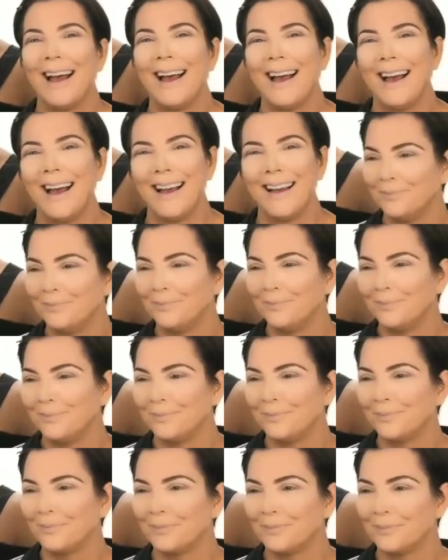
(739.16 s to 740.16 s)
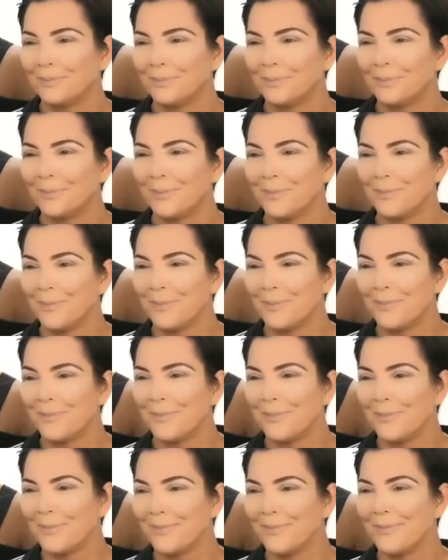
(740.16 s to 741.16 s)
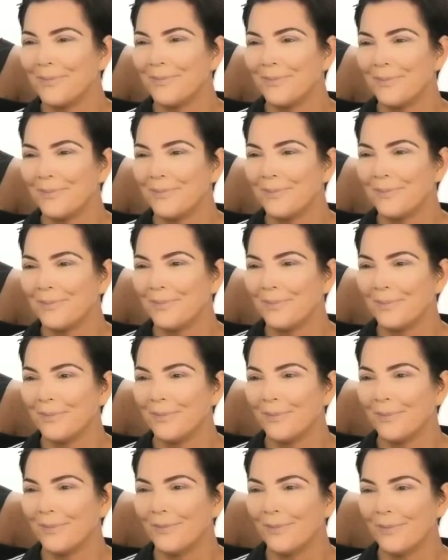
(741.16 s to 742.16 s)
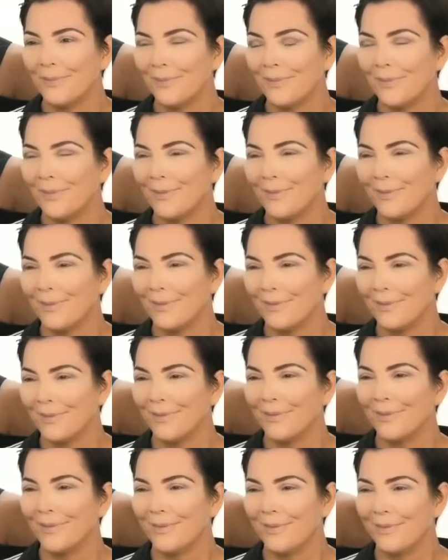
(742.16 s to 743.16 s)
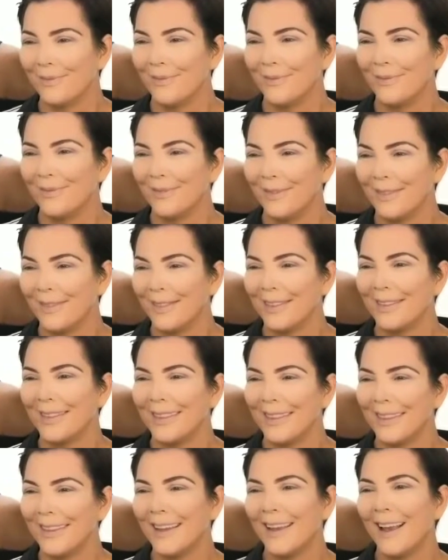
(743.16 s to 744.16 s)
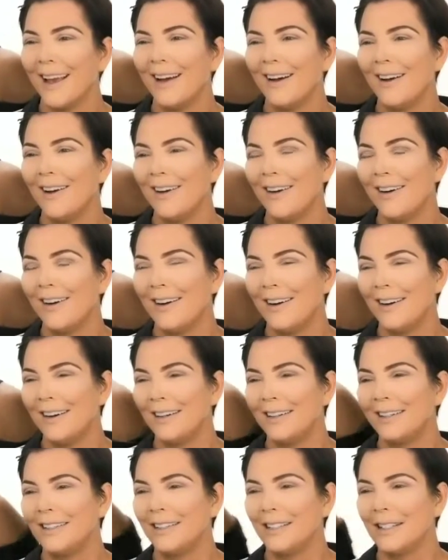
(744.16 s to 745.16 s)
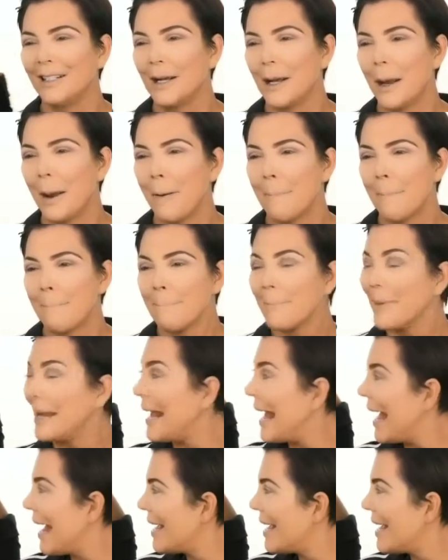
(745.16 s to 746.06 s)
This person isn't speaking.